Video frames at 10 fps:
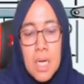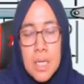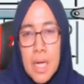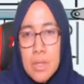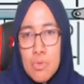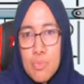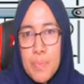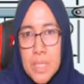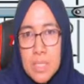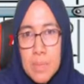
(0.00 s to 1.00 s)

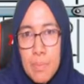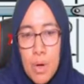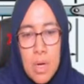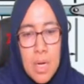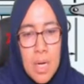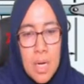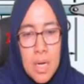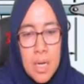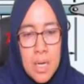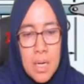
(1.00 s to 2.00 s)

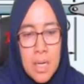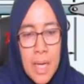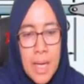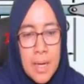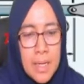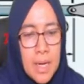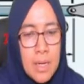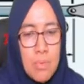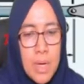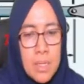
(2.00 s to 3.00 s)
And
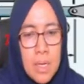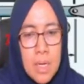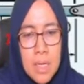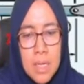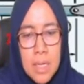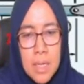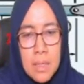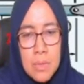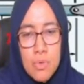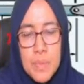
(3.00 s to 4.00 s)
another one
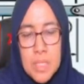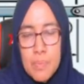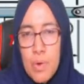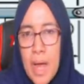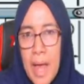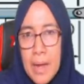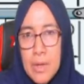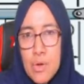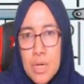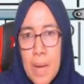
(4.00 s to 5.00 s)
two pin support at
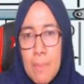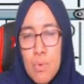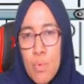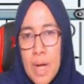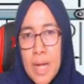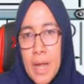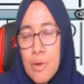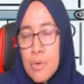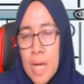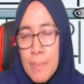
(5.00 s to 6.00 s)
node number 1 and
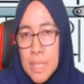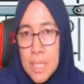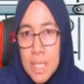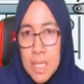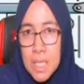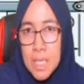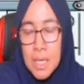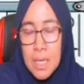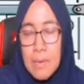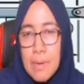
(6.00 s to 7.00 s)
node number 3.
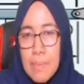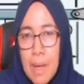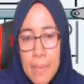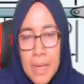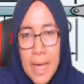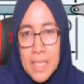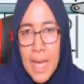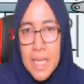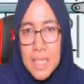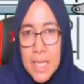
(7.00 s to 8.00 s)
Remember, as
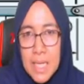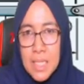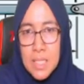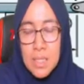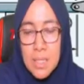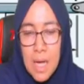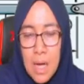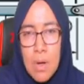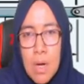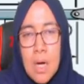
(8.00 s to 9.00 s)
I said just
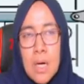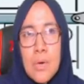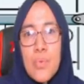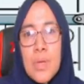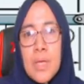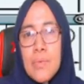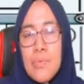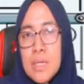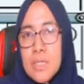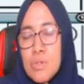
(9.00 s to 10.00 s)
now, we
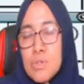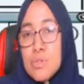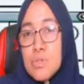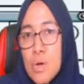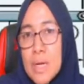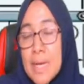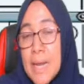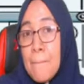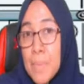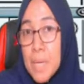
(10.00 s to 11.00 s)
will use node
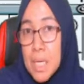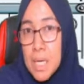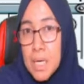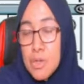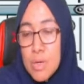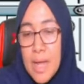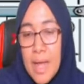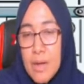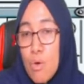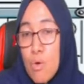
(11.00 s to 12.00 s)
number, node
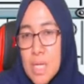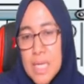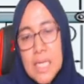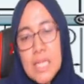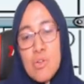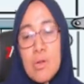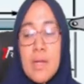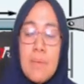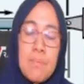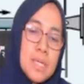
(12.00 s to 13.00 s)
N-O-D-E, node
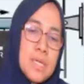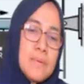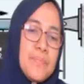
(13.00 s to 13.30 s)
number.